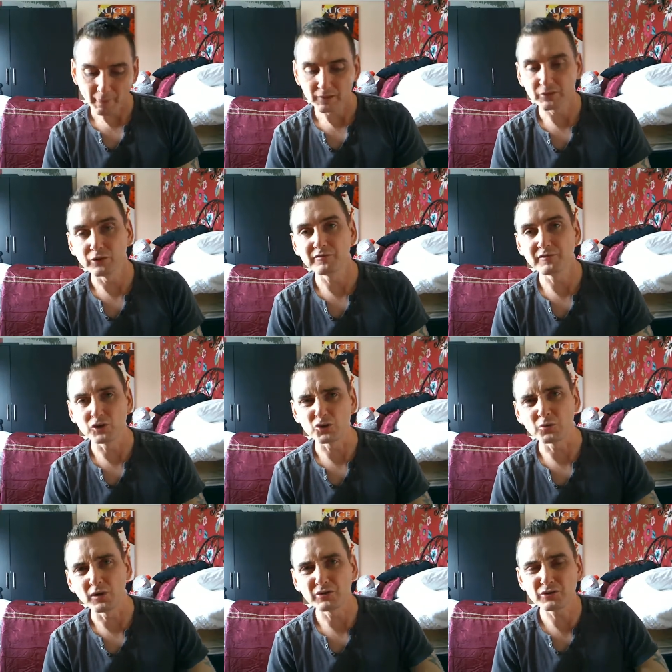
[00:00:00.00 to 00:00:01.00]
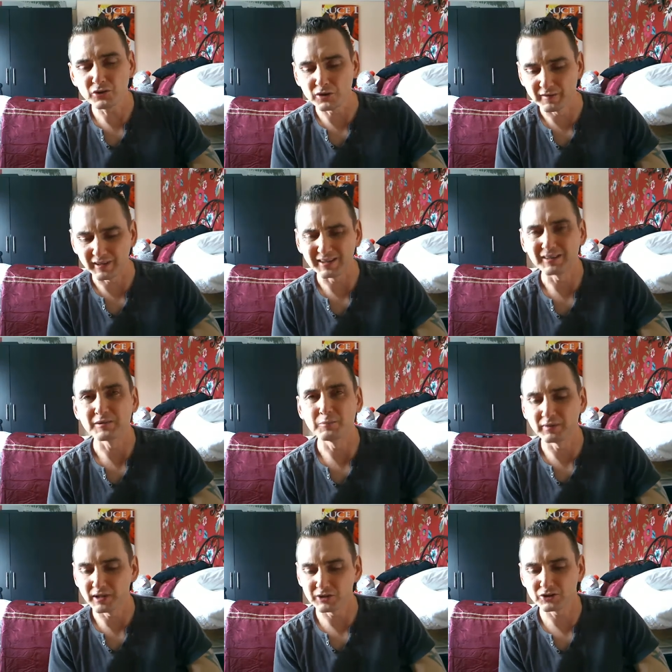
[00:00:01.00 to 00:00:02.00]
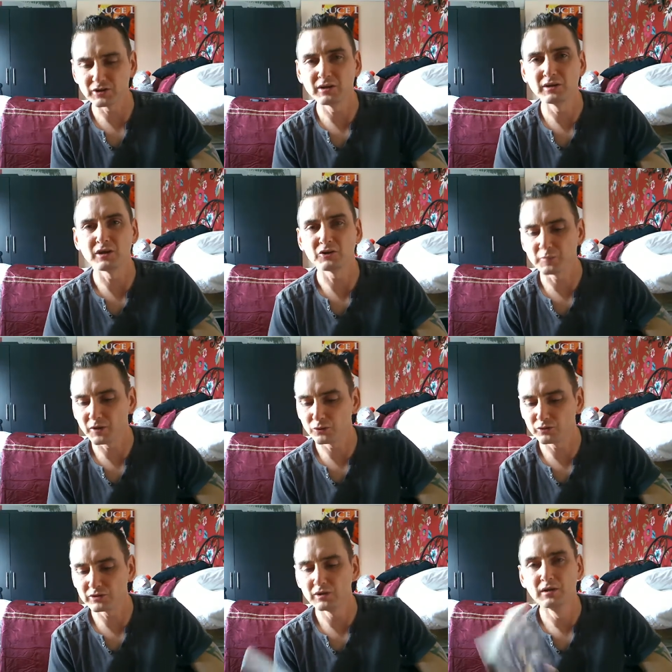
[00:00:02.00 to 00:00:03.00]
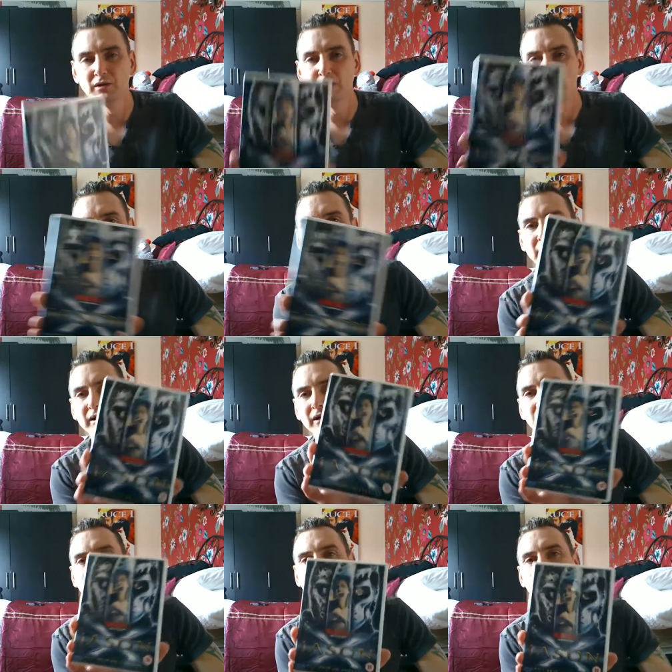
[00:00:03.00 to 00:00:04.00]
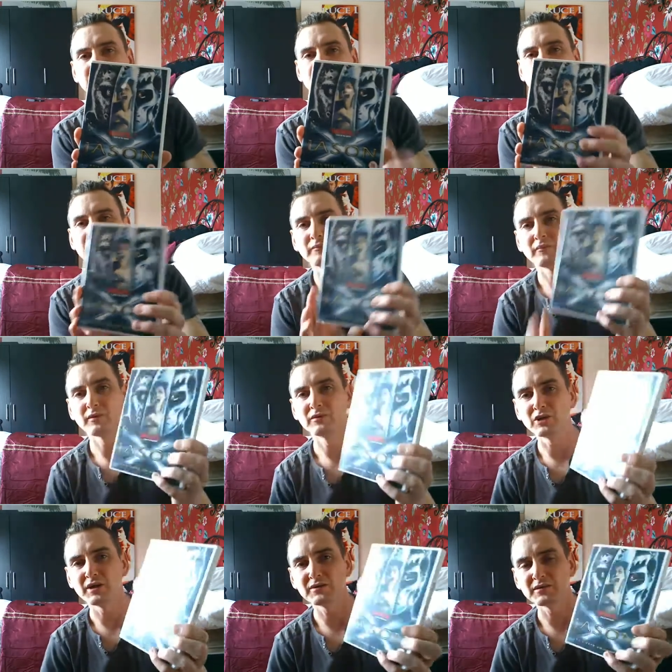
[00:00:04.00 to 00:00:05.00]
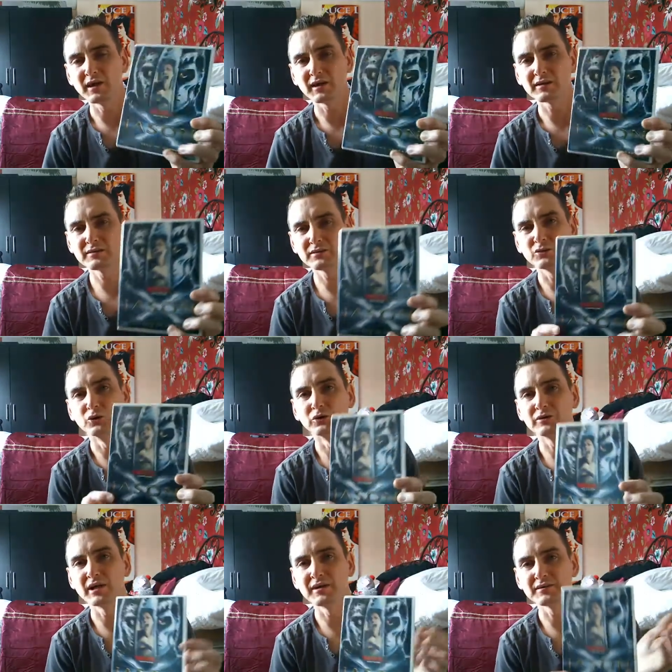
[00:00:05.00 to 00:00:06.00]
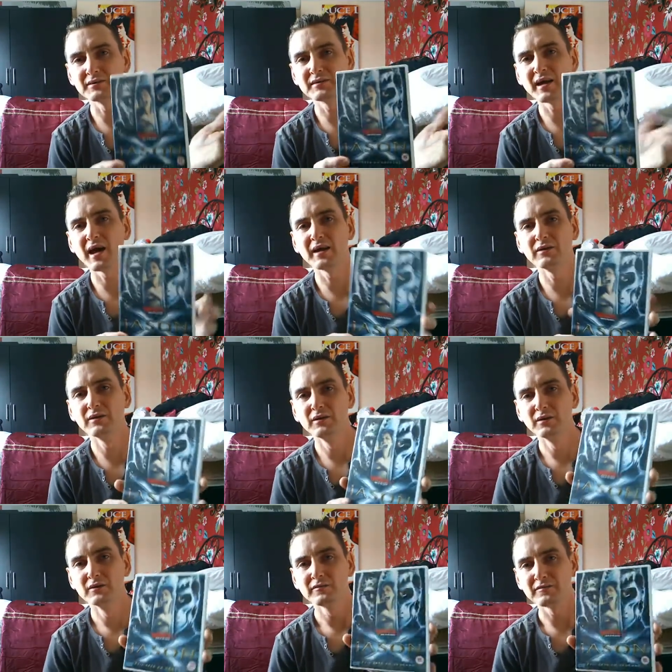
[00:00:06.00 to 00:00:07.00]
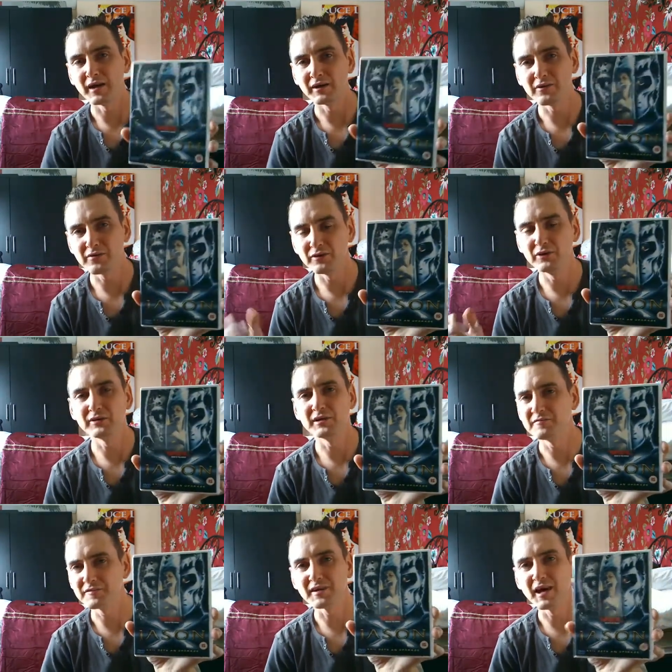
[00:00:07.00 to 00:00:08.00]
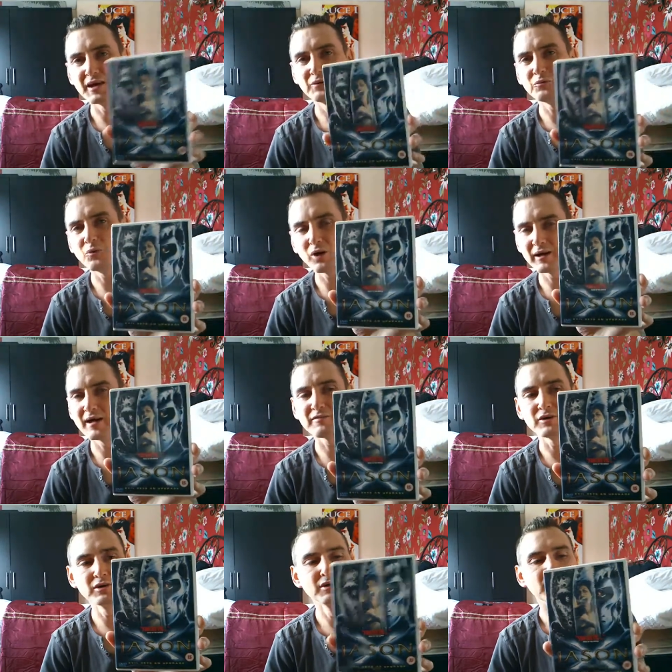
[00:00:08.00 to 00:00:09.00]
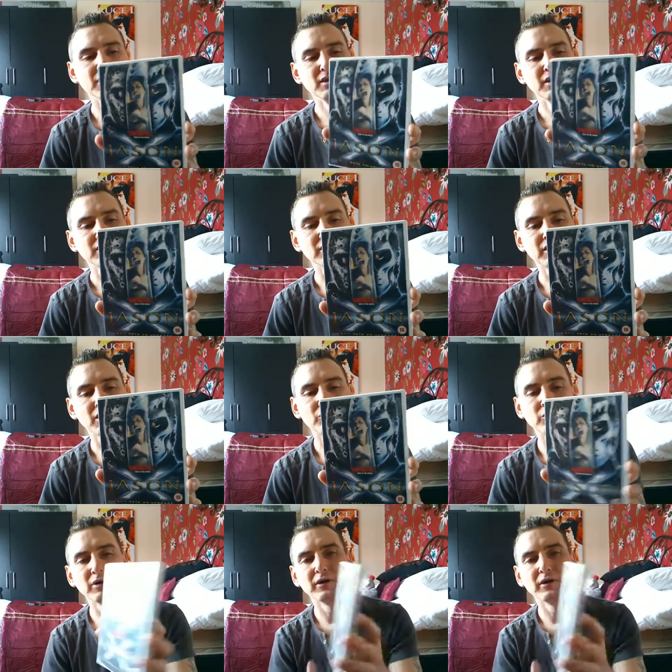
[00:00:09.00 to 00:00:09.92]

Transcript: so the first one sort of a guilty pleasure I suppose um, Jason X or Jason Tan Friday the 13th Tan whatever you know,